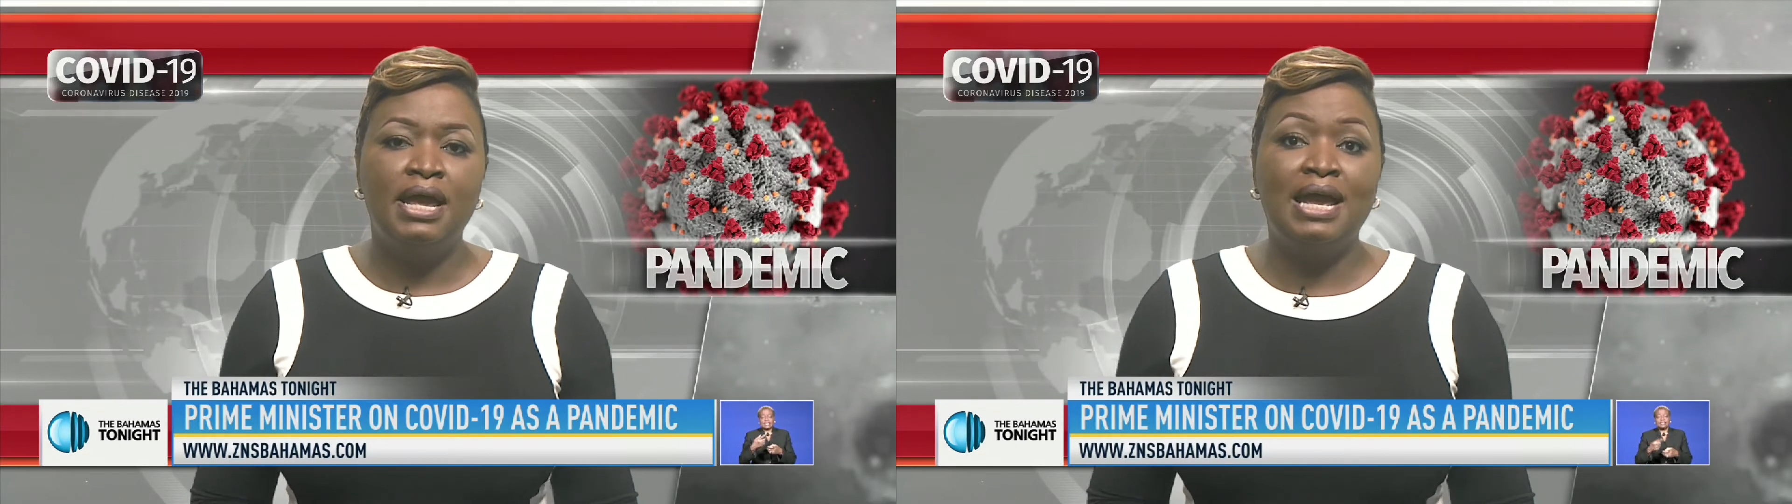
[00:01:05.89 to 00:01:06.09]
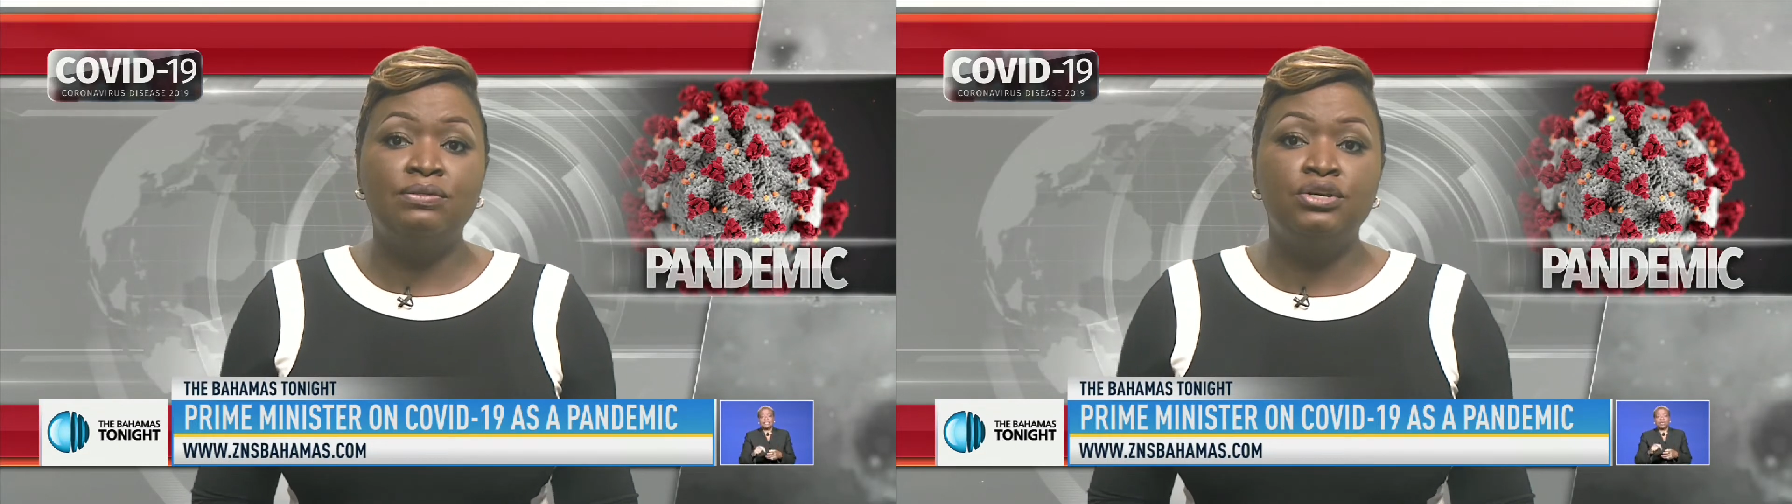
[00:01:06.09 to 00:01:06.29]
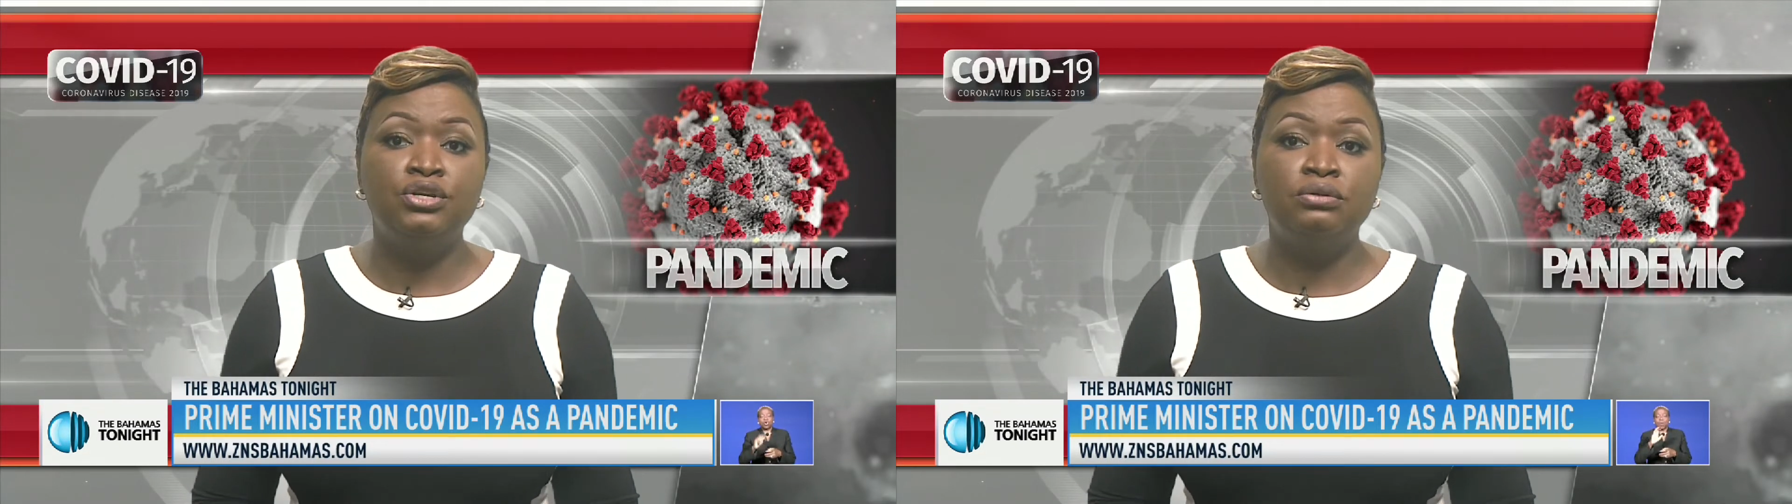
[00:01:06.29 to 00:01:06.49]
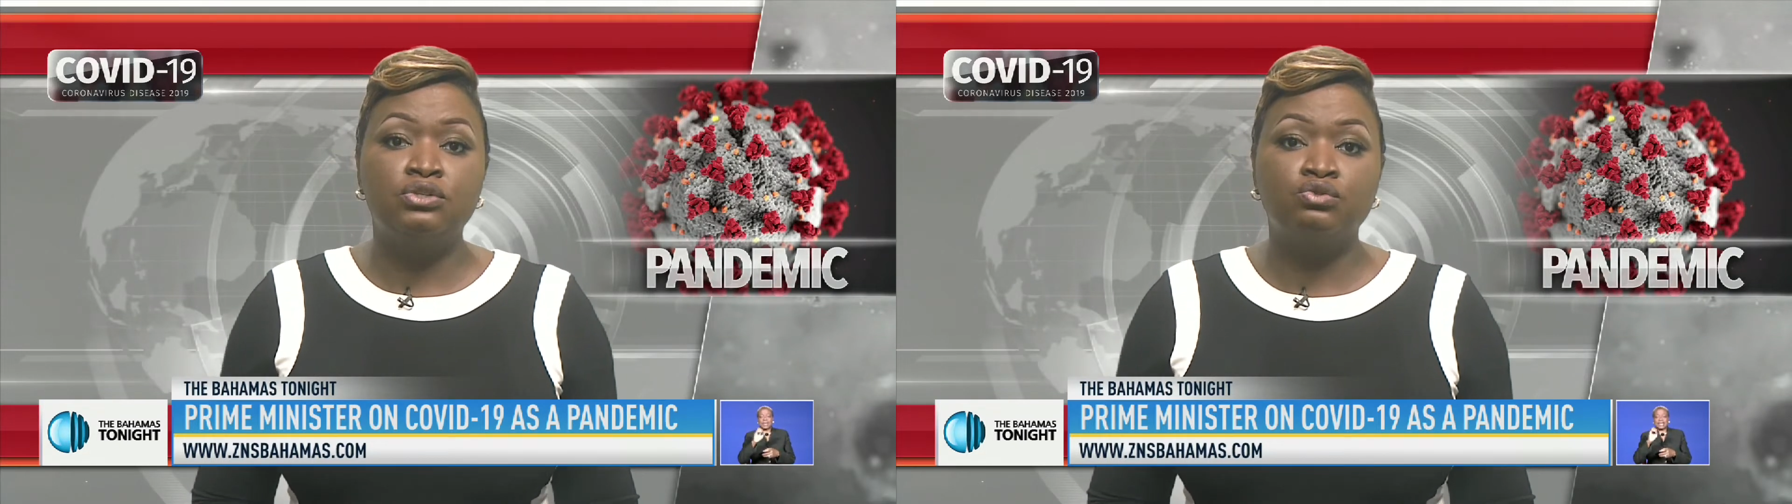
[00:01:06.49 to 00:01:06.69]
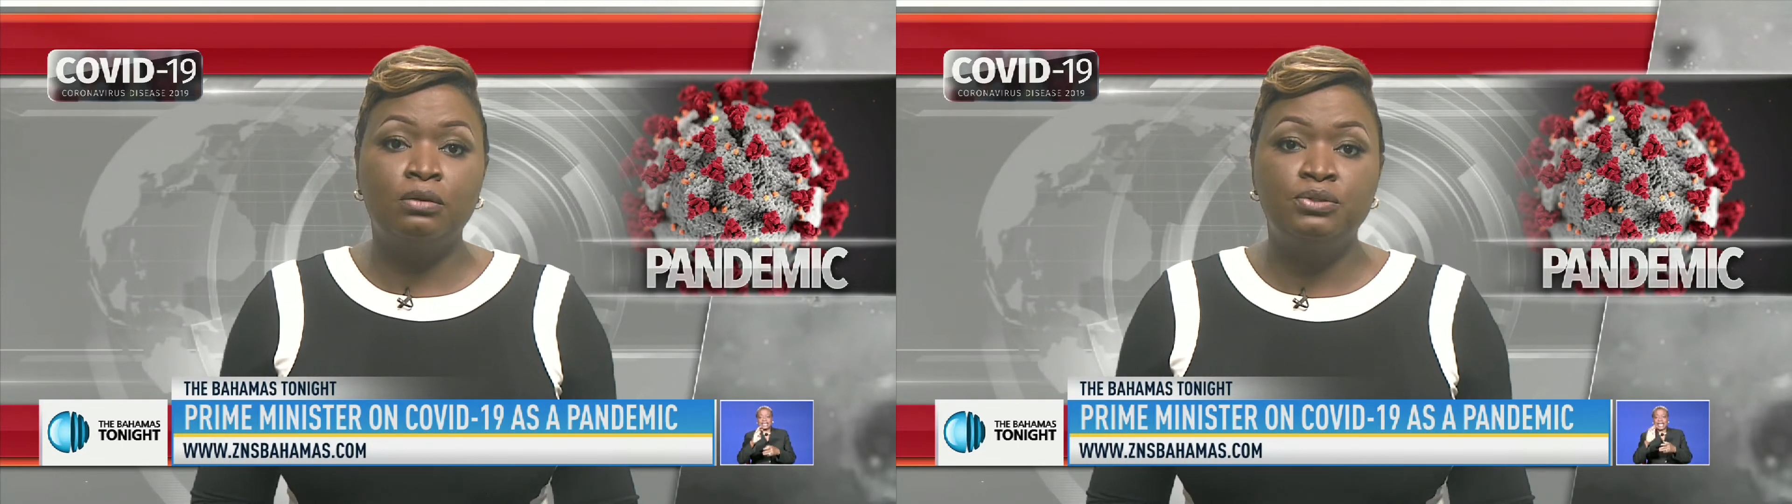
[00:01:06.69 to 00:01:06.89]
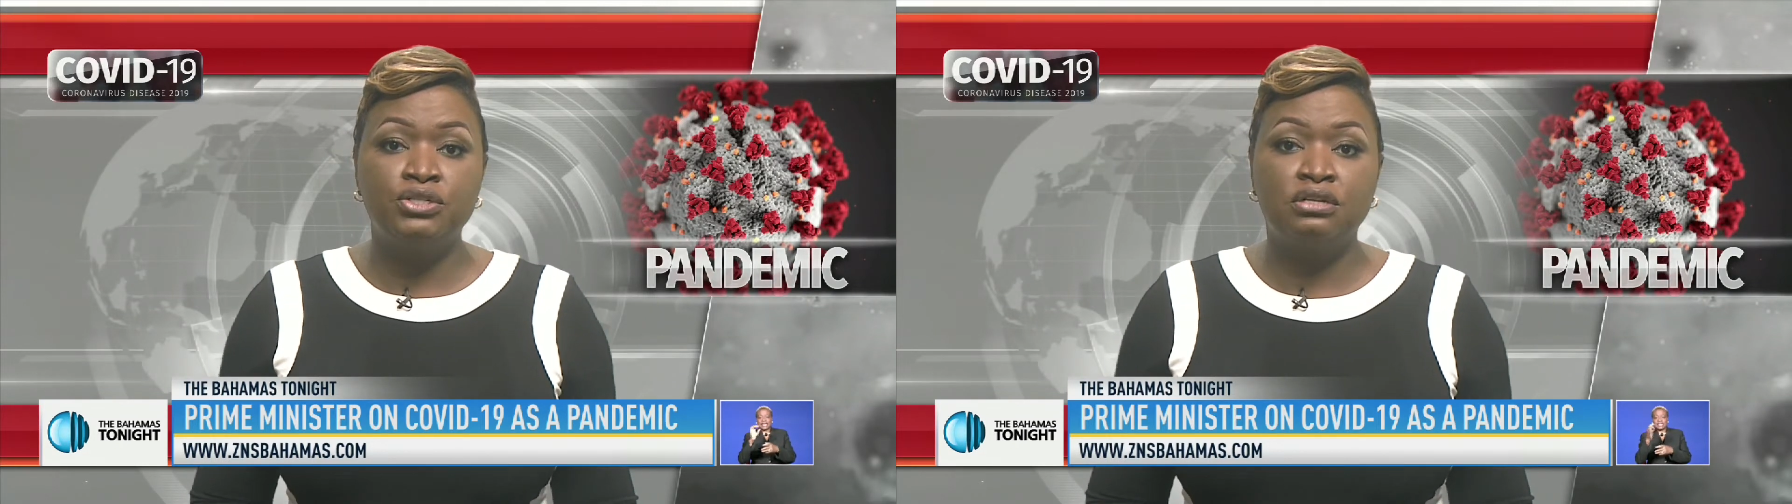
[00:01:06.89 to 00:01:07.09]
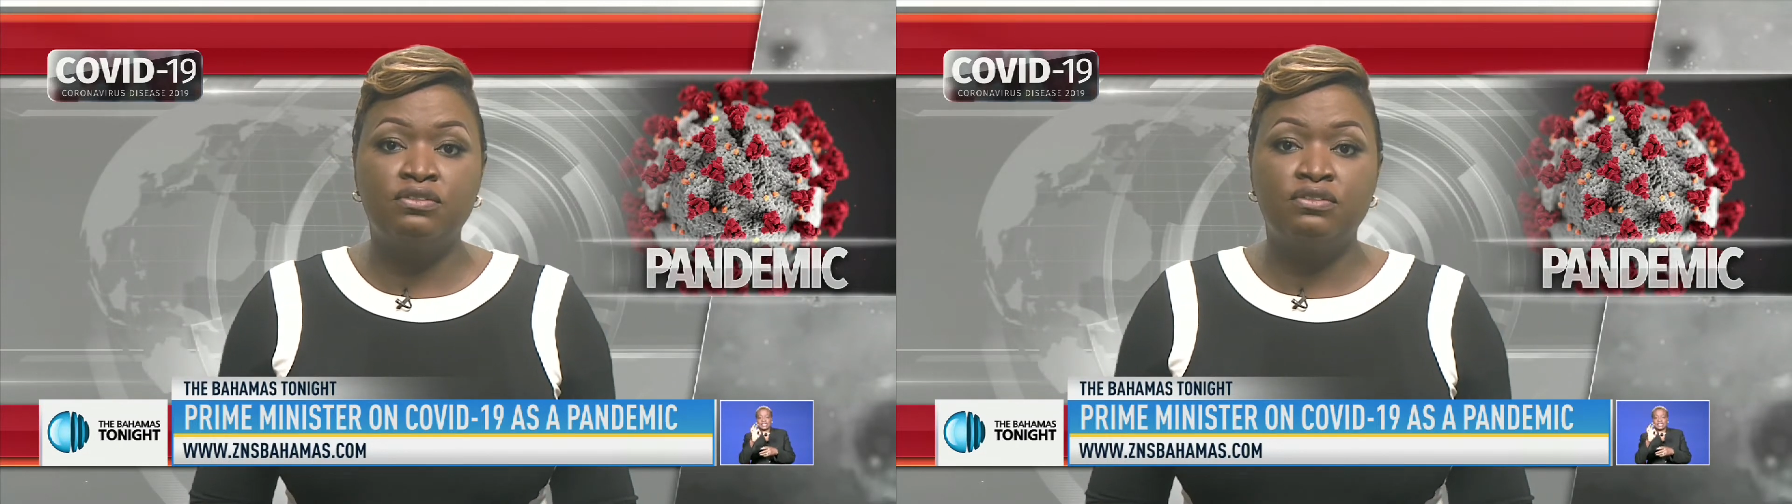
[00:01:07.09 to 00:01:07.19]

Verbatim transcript: and the new description